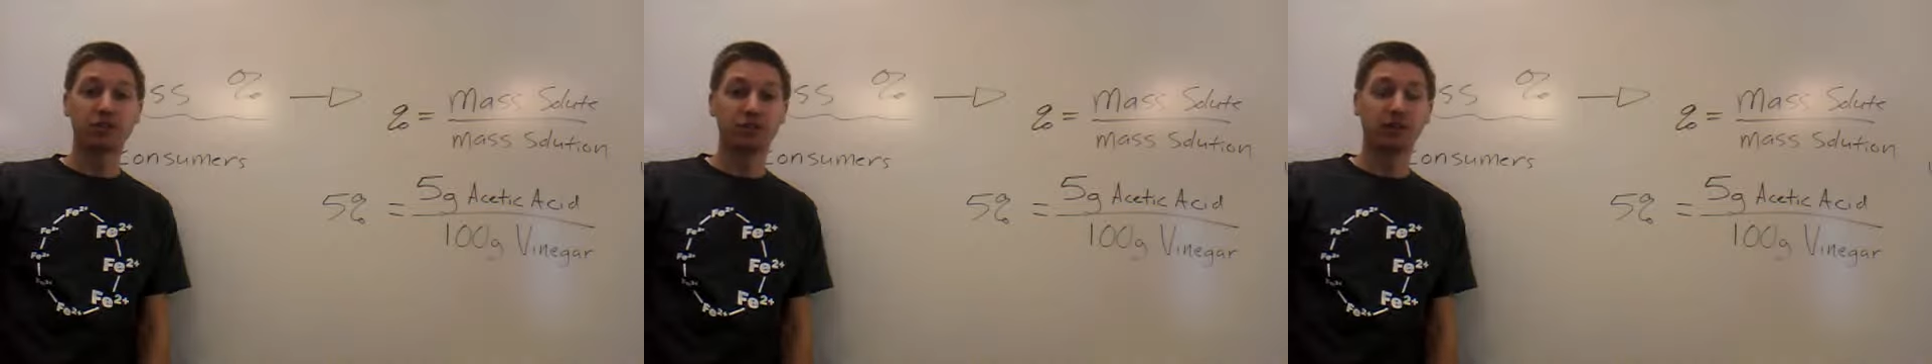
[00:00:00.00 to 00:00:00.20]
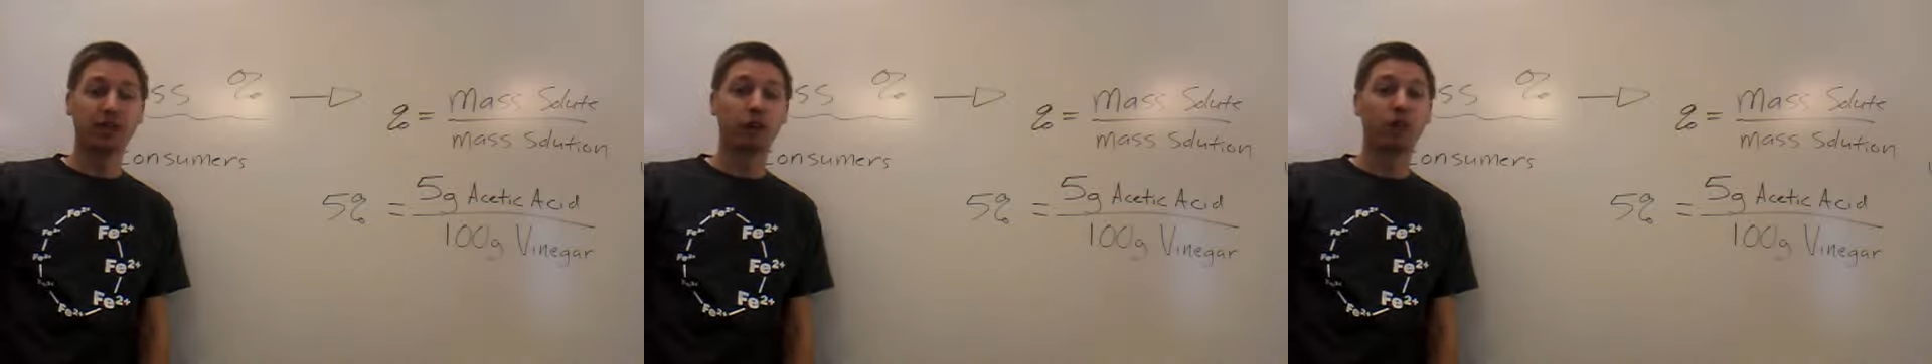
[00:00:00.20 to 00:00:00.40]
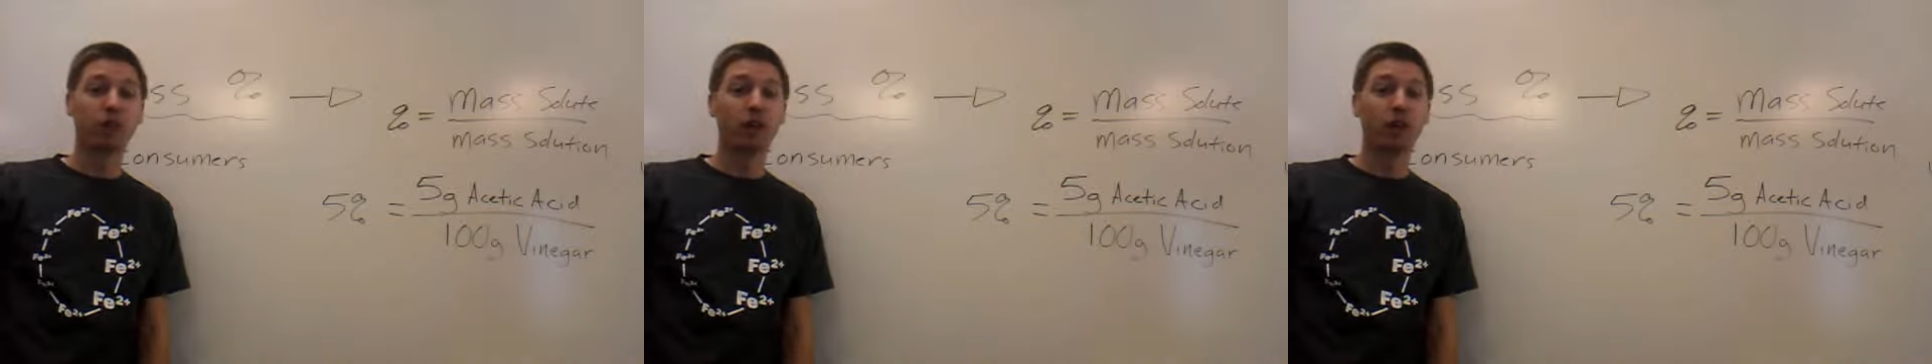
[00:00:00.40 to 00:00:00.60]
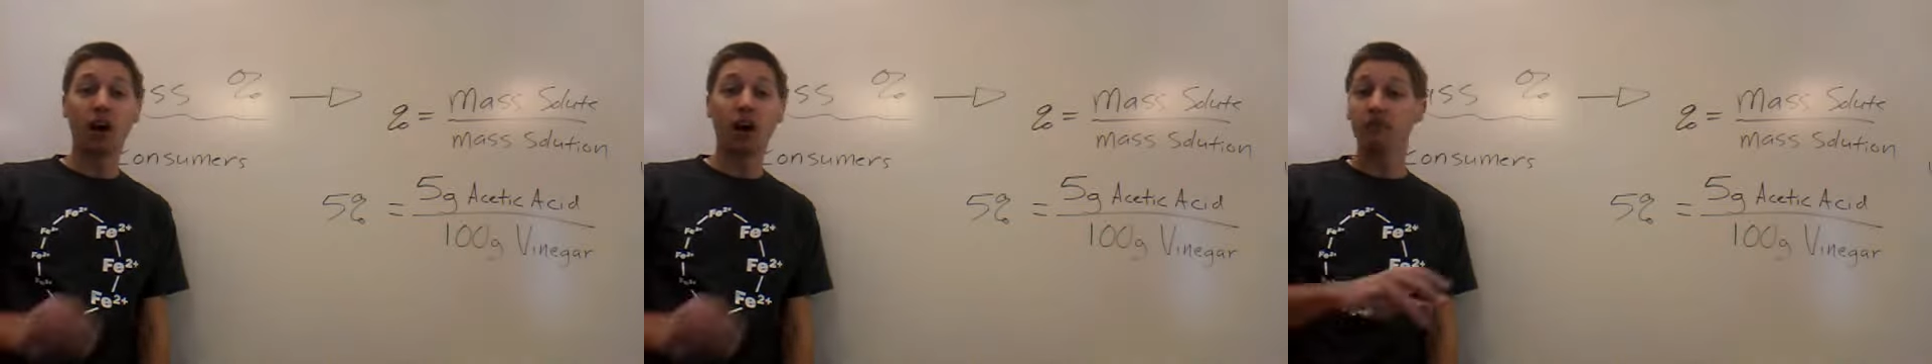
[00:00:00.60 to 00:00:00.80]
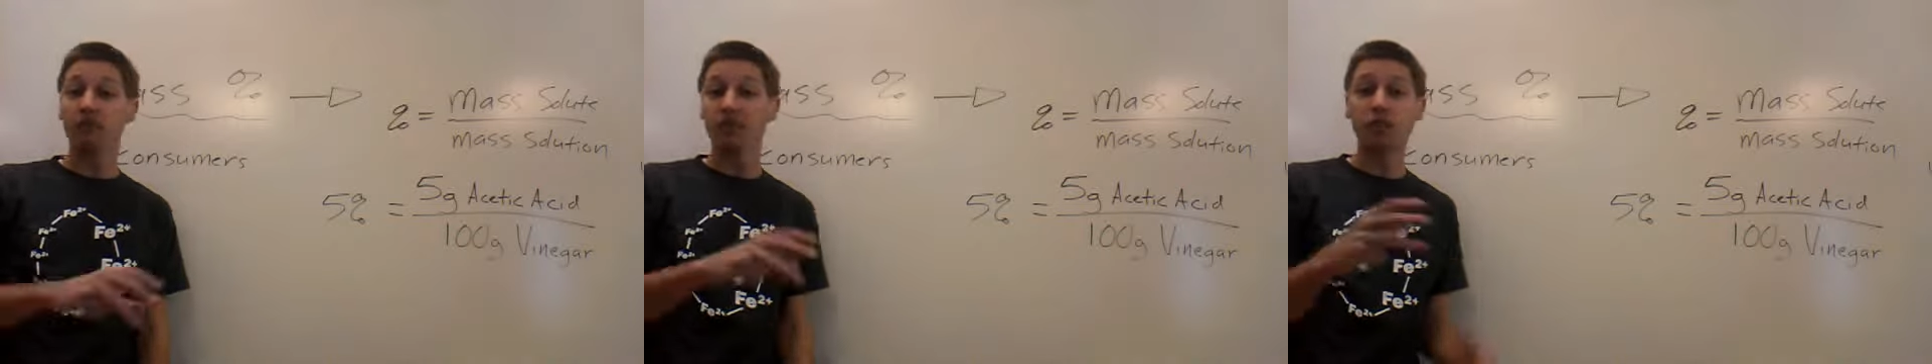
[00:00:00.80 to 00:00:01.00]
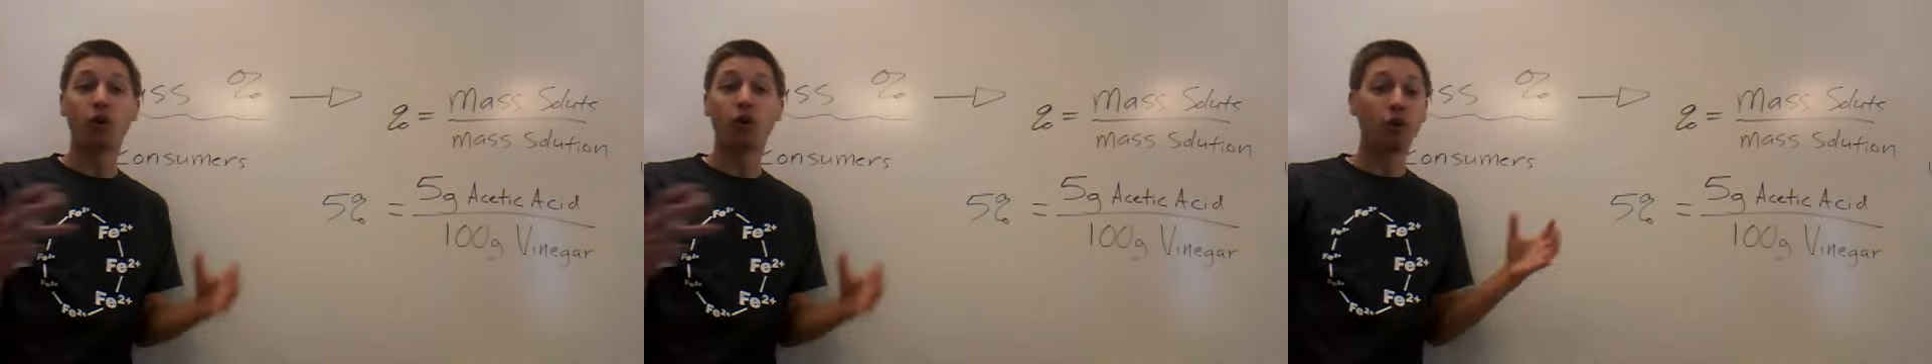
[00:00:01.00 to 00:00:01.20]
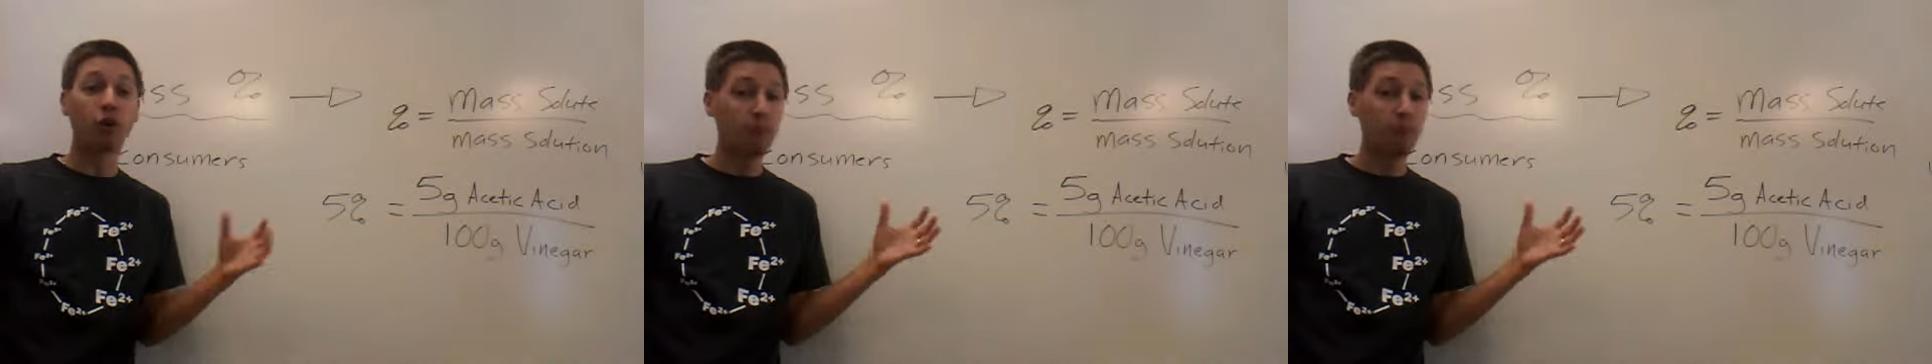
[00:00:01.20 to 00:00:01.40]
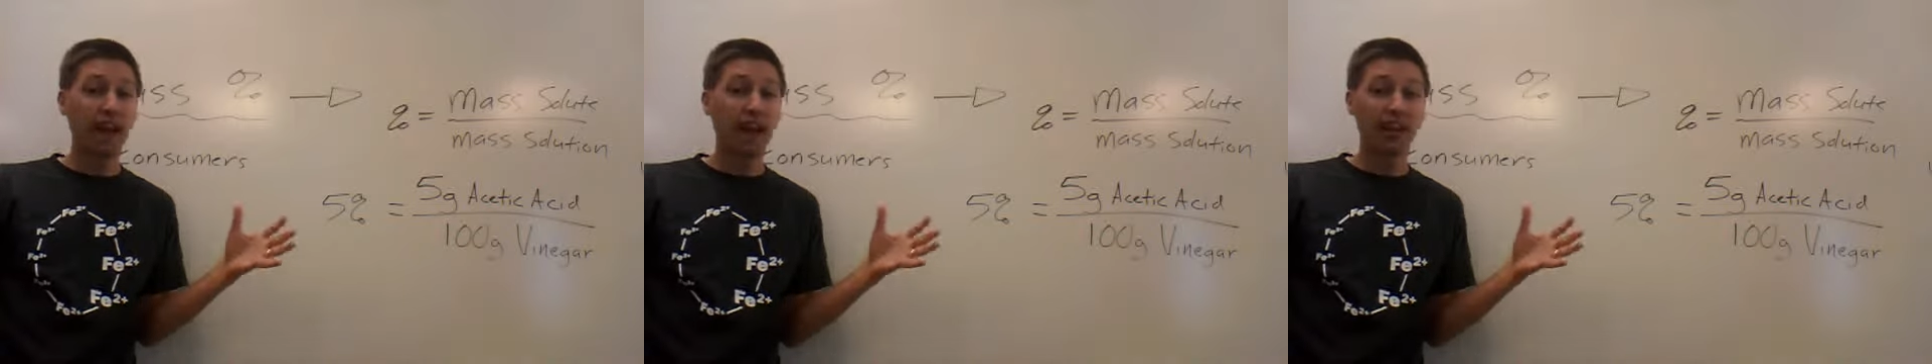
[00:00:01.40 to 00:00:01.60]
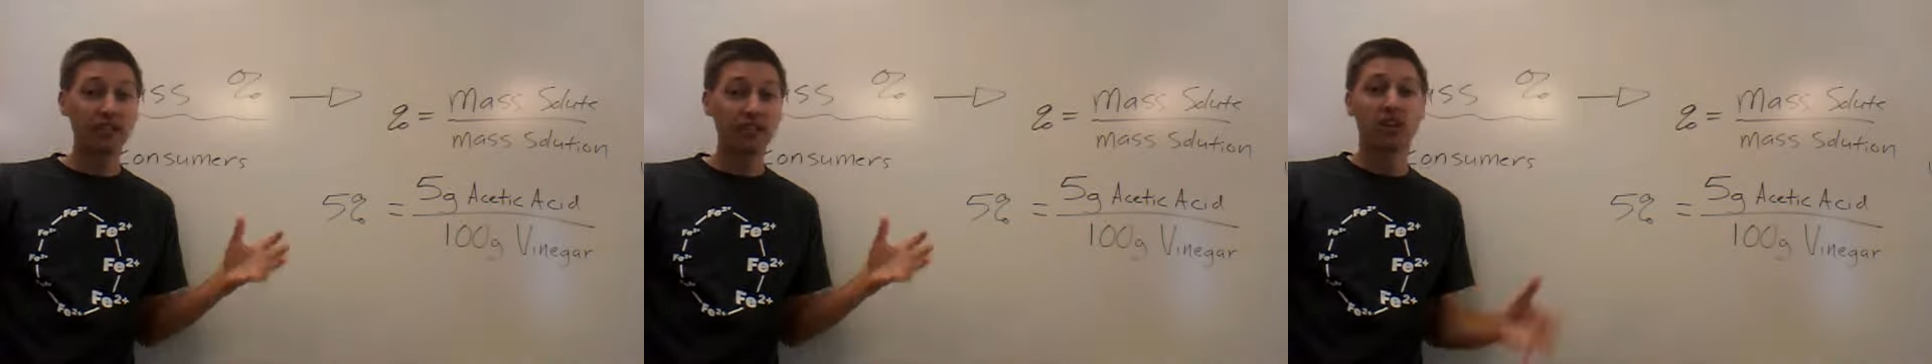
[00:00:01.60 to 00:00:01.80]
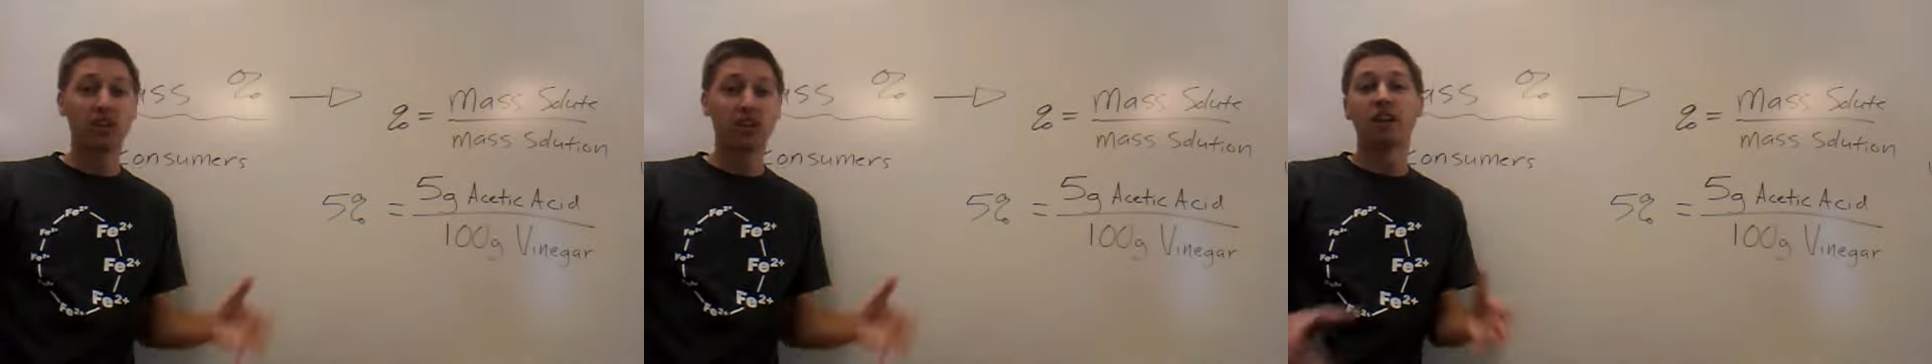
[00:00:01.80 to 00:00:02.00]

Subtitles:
They're like, well, of this whole package,